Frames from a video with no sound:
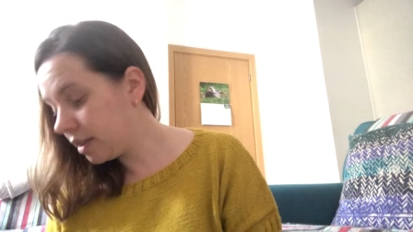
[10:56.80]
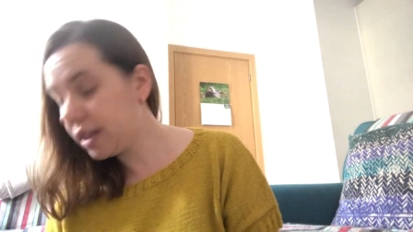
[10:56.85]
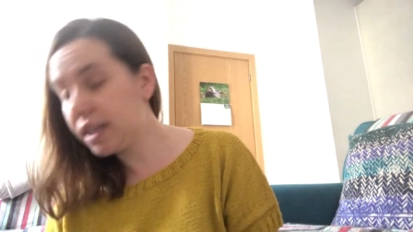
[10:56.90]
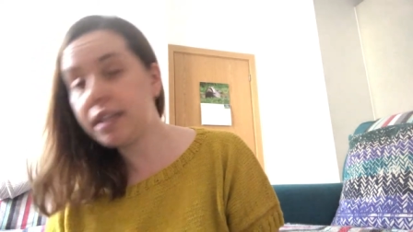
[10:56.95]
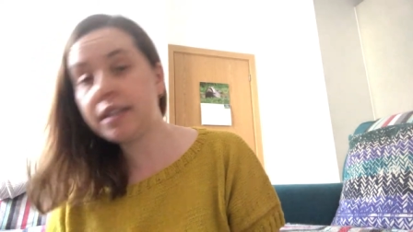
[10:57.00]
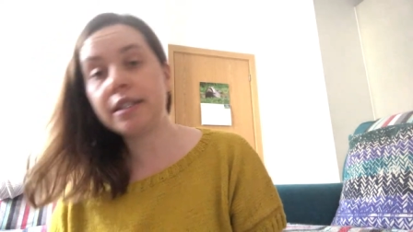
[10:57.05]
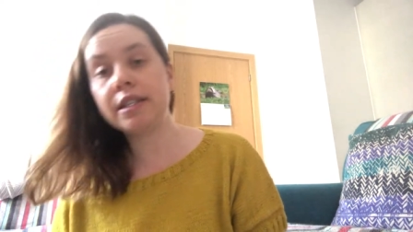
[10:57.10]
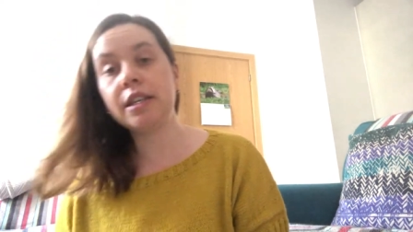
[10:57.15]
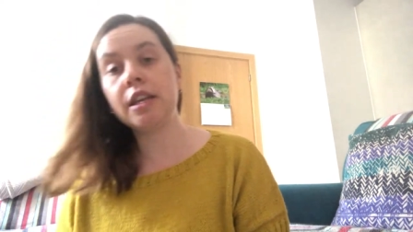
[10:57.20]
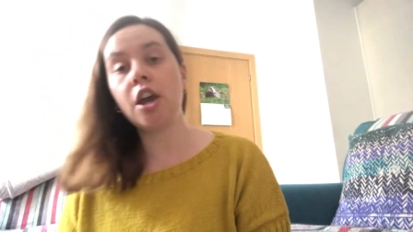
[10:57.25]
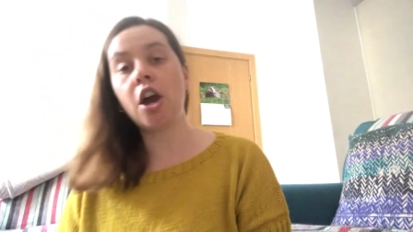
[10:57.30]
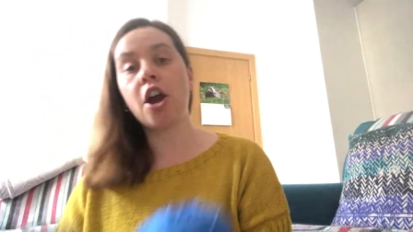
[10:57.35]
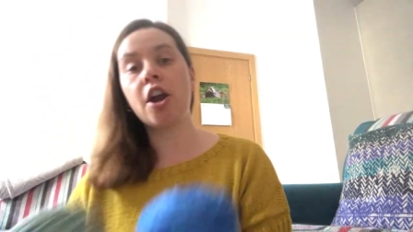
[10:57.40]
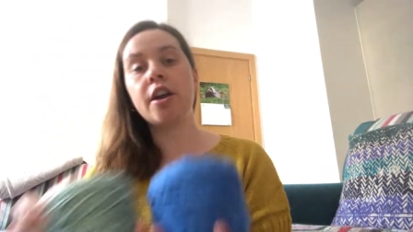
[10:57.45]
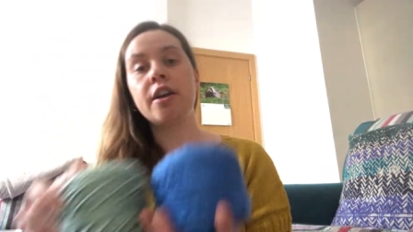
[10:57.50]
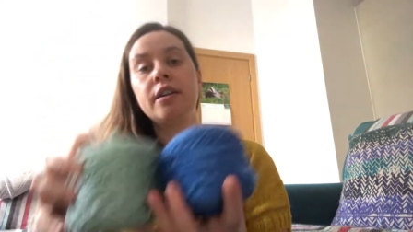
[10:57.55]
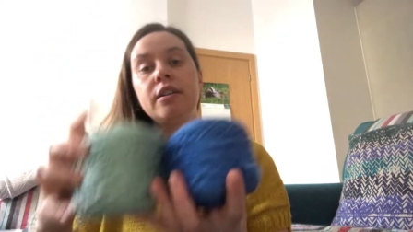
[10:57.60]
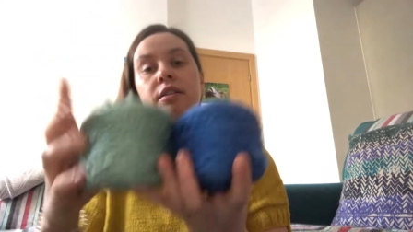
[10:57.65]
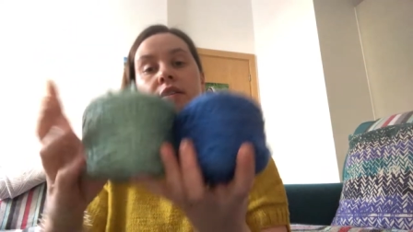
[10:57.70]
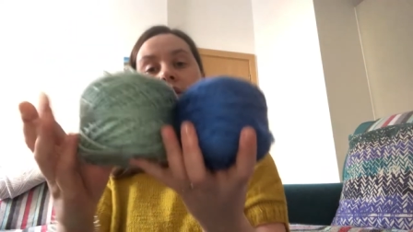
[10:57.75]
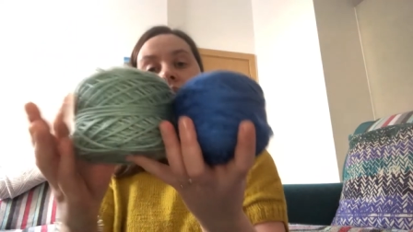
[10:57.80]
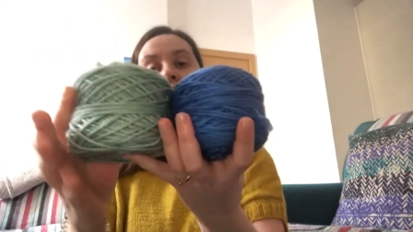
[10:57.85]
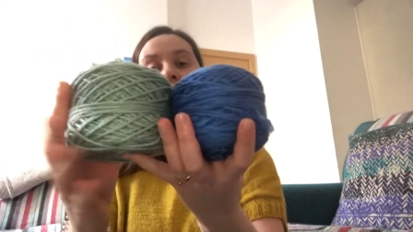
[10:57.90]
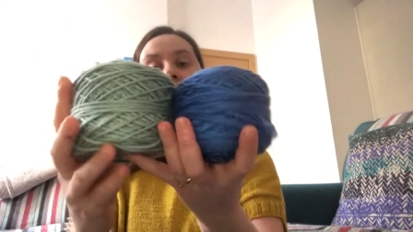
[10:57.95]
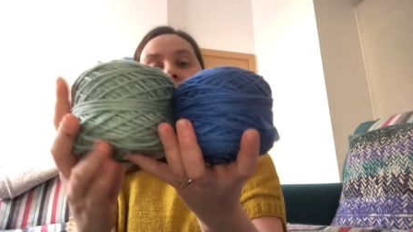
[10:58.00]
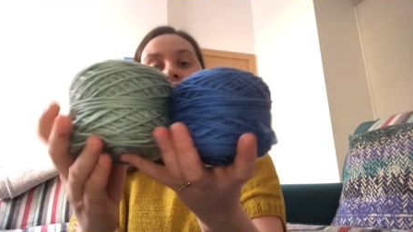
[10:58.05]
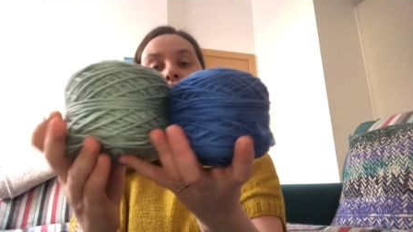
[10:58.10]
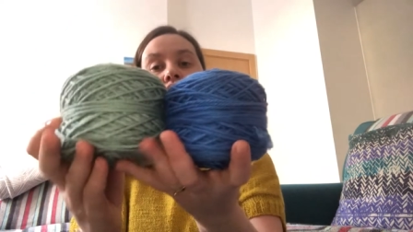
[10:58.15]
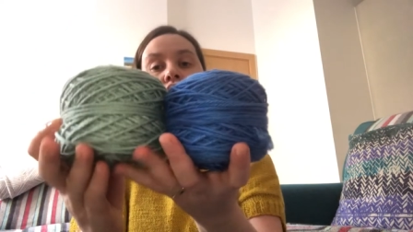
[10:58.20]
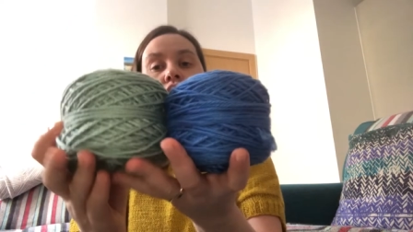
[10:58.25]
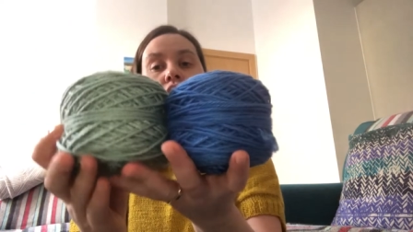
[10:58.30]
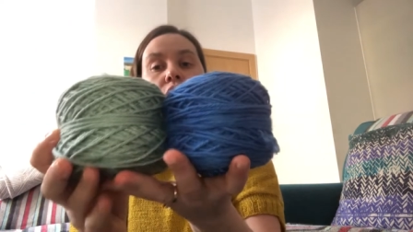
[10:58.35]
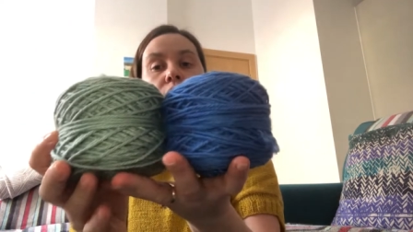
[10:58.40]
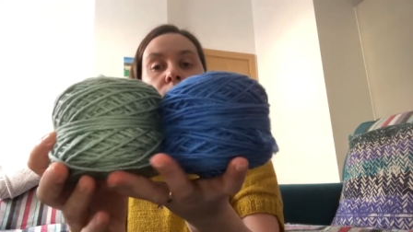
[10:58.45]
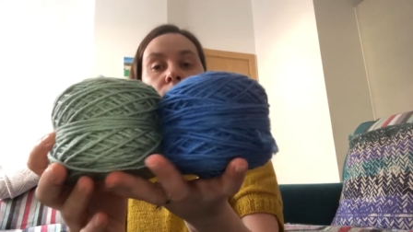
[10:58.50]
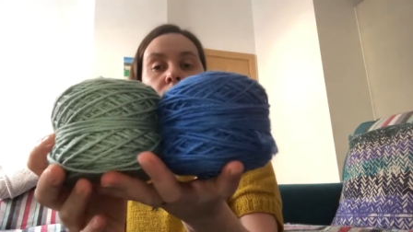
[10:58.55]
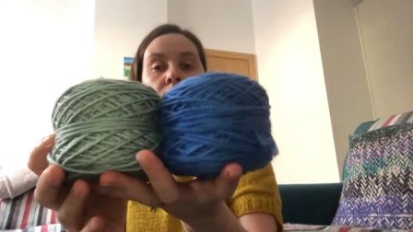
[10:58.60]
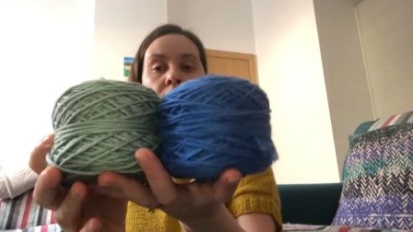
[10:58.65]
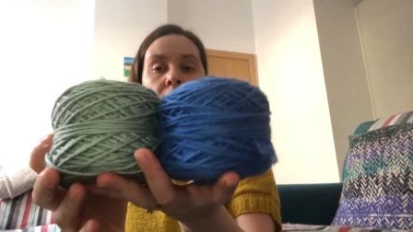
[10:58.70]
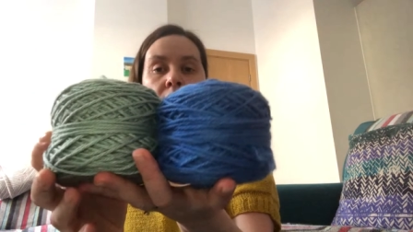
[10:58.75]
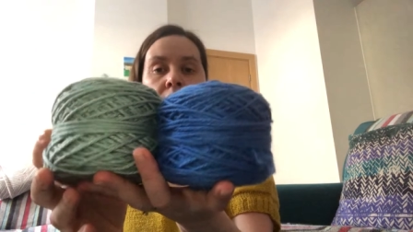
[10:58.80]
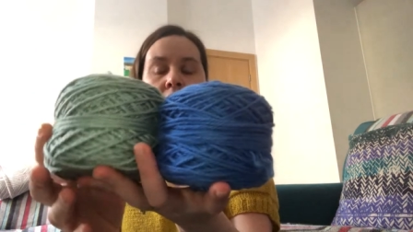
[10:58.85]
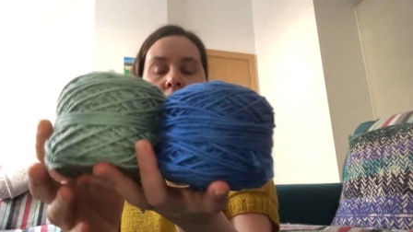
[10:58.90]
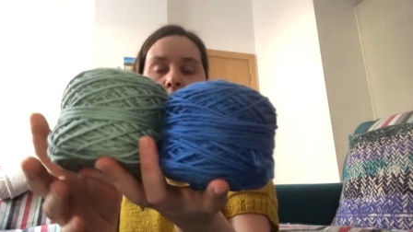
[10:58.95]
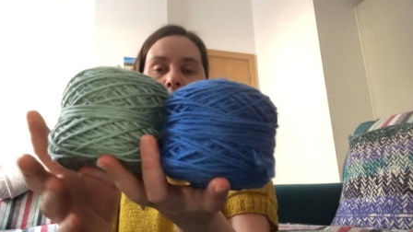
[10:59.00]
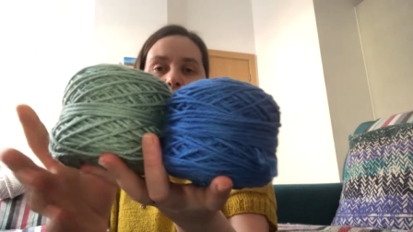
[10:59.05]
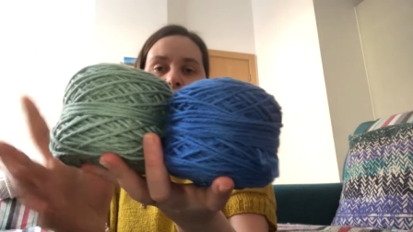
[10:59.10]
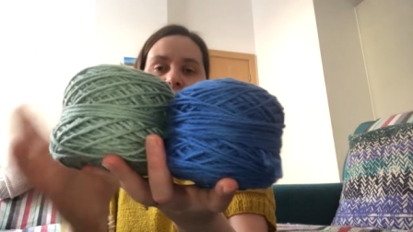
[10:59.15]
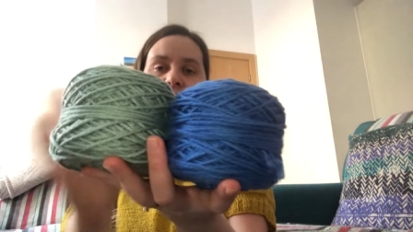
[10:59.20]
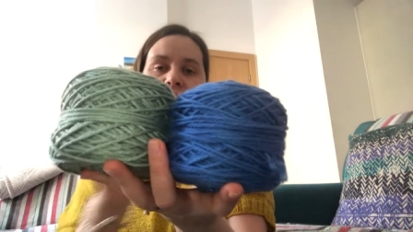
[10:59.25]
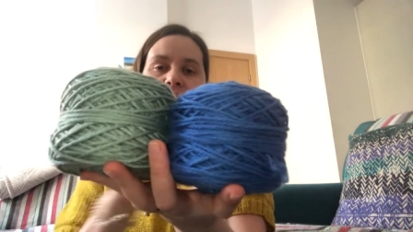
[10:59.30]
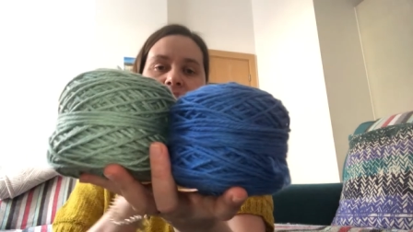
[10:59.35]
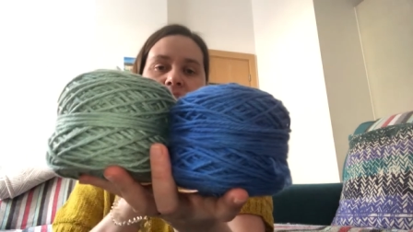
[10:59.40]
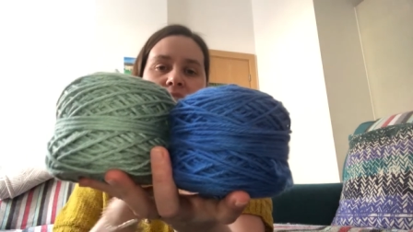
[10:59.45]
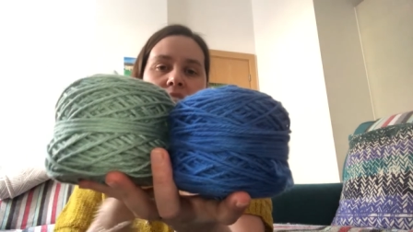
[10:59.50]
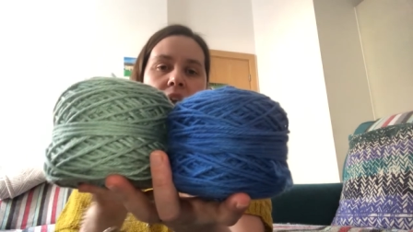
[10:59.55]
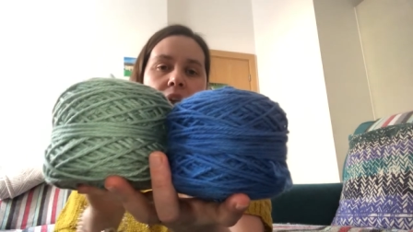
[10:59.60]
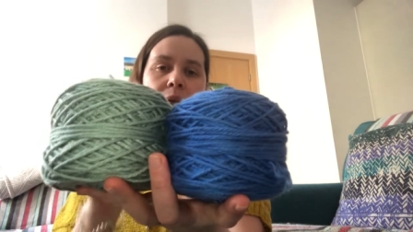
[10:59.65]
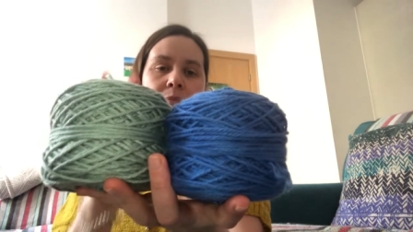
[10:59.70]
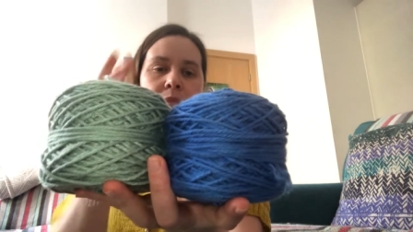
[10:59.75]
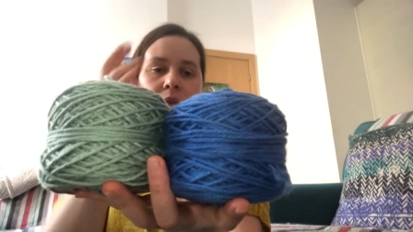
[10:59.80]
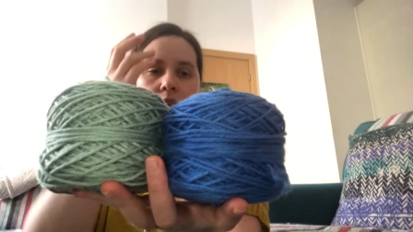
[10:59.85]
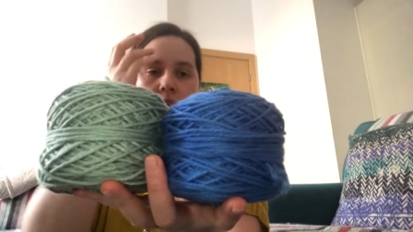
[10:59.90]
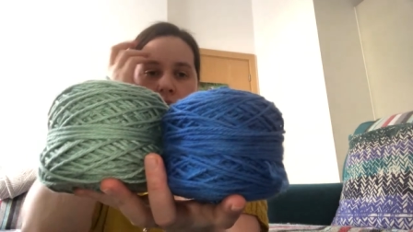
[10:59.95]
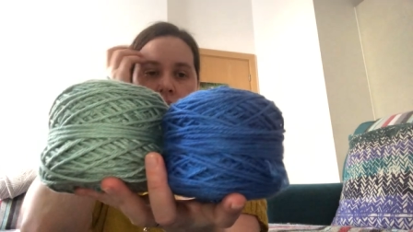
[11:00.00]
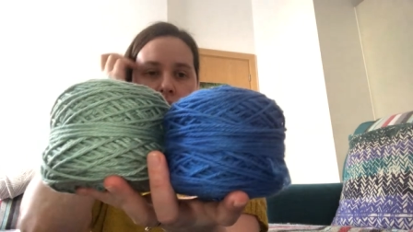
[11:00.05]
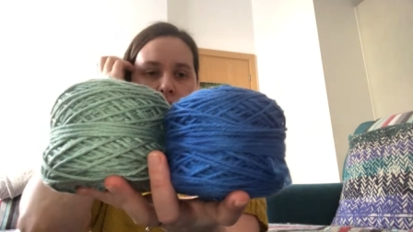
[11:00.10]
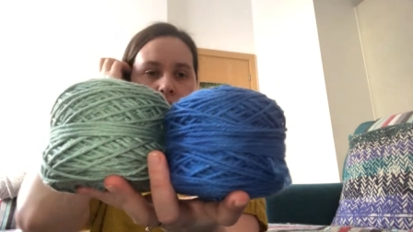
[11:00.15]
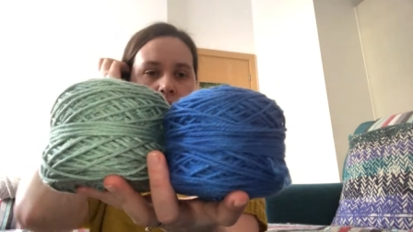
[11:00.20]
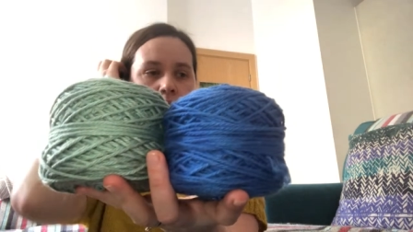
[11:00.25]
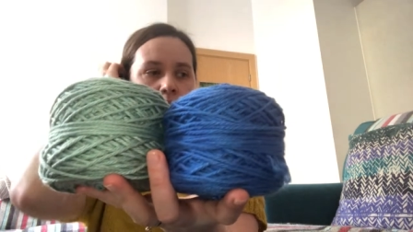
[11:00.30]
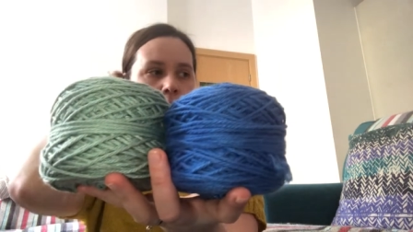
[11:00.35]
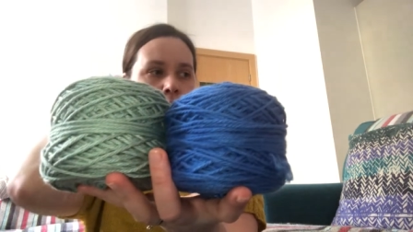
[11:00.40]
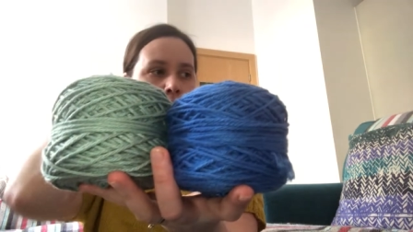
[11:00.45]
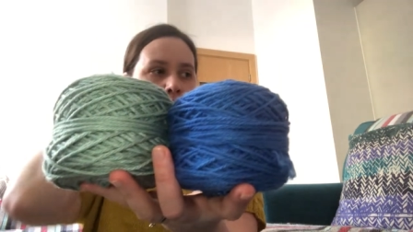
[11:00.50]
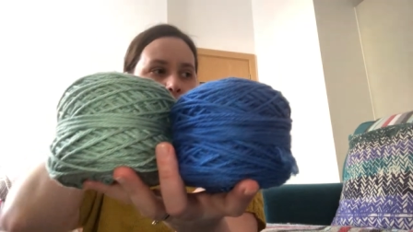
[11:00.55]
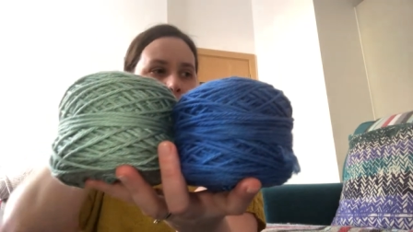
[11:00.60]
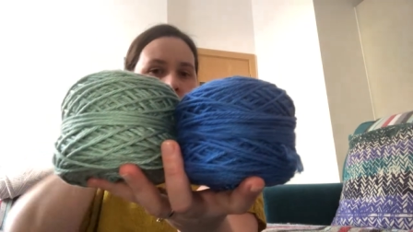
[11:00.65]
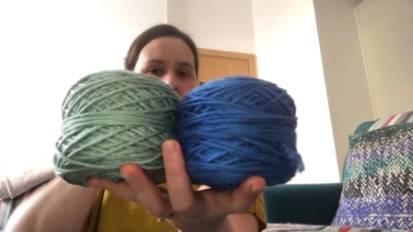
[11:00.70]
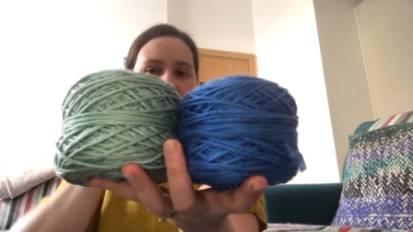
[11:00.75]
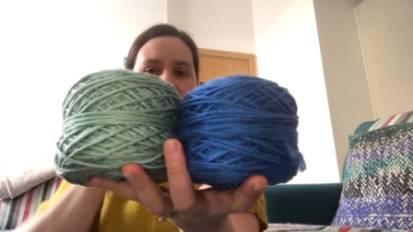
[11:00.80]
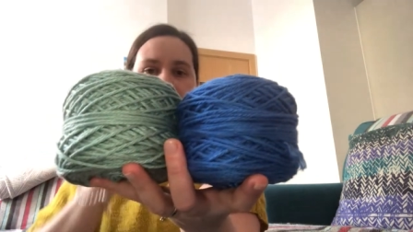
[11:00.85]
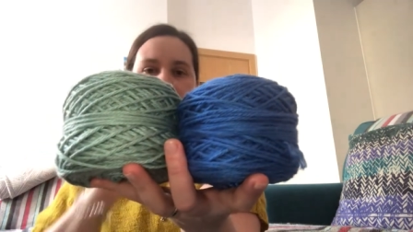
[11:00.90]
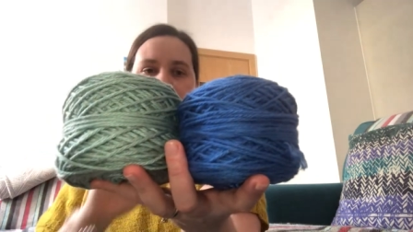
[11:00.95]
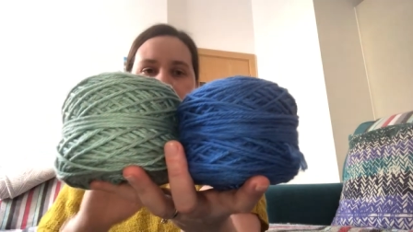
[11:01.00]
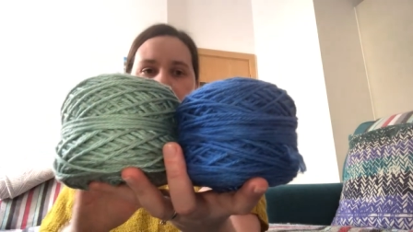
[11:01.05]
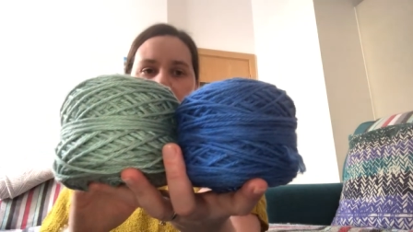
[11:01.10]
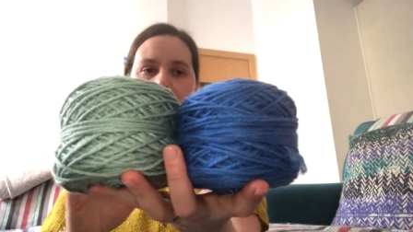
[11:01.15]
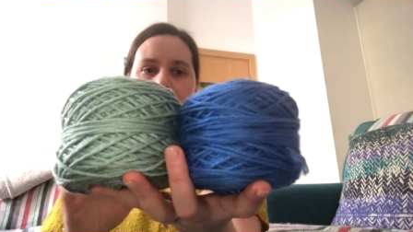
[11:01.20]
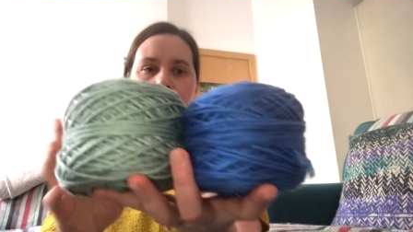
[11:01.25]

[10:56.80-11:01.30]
this yarn, these two. They're the same yarn, but different